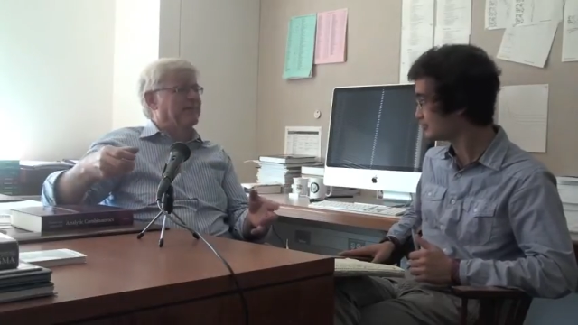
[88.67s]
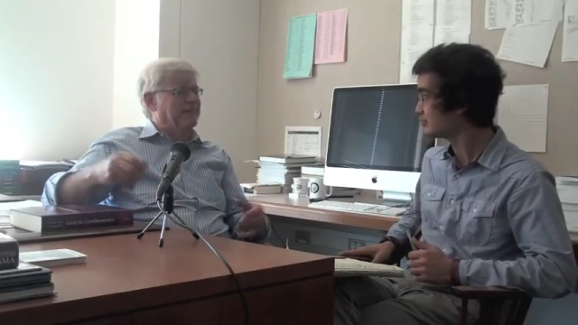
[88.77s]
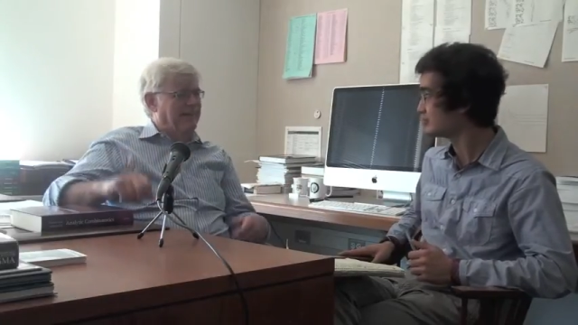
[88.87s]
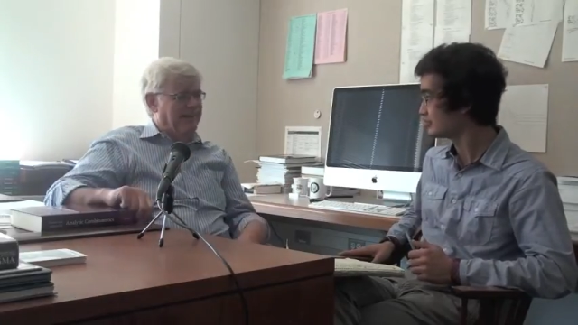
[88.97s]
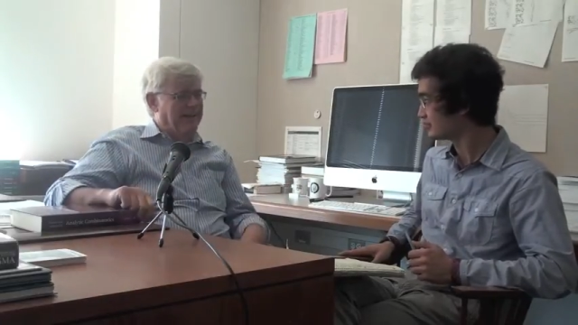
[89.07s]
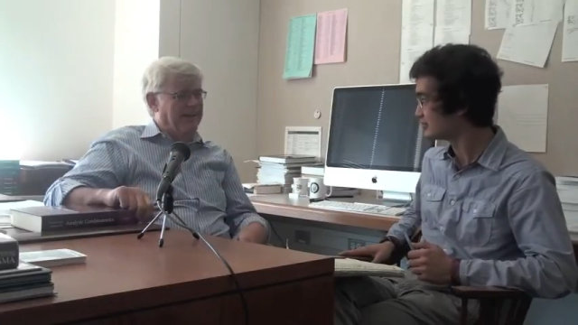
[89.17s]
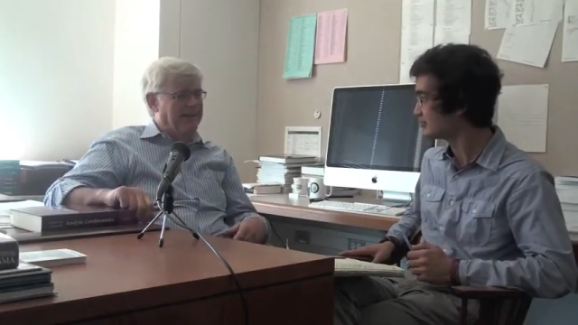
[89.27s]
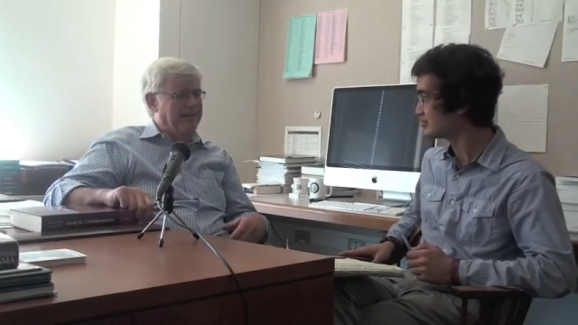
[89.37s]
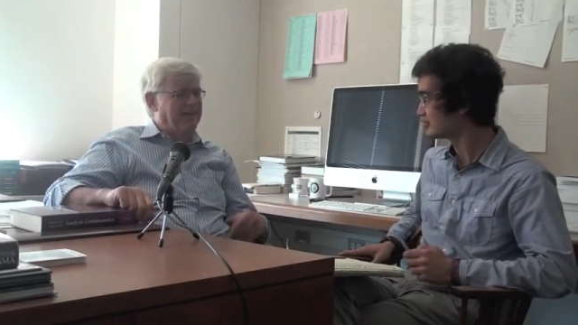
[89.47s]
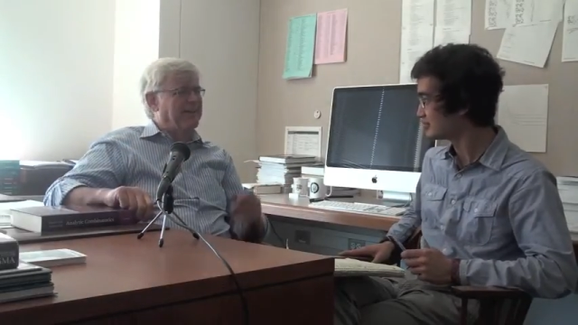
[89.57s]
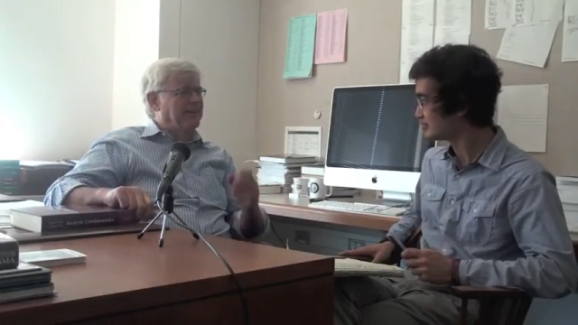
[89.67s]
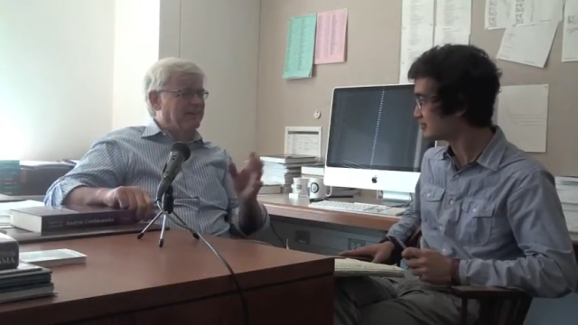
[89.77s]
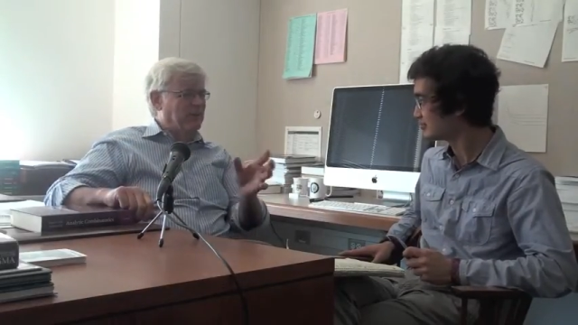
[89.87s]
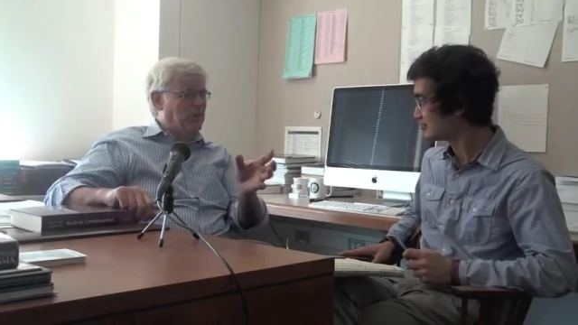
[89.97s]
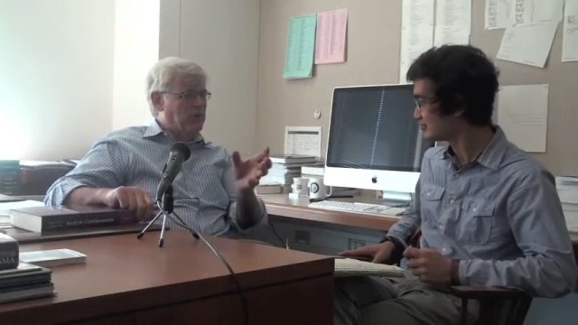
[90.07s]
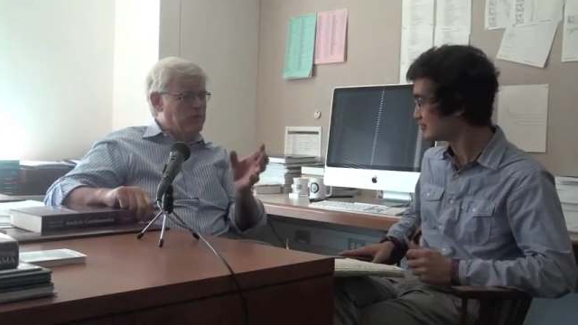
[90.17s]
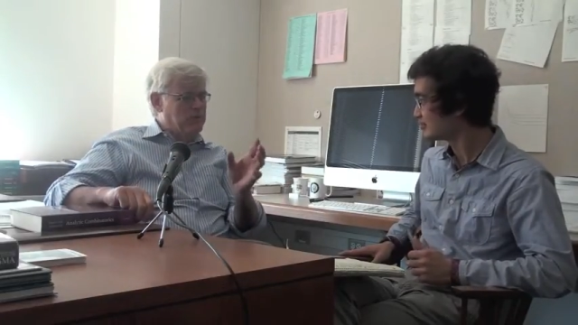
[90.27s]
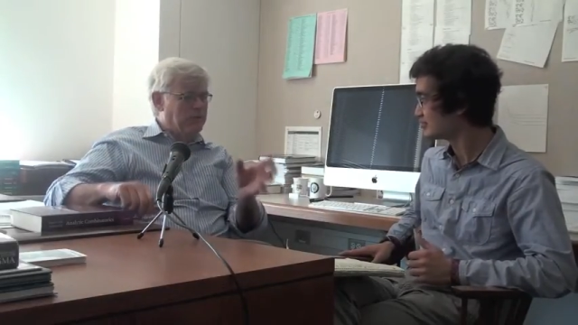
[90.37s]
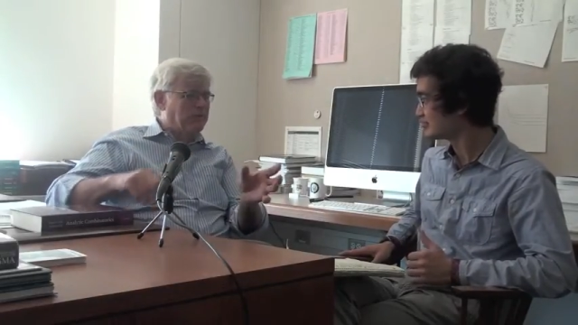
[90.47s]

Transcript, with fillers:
Speaker 1: Mm-hmm. Uh, so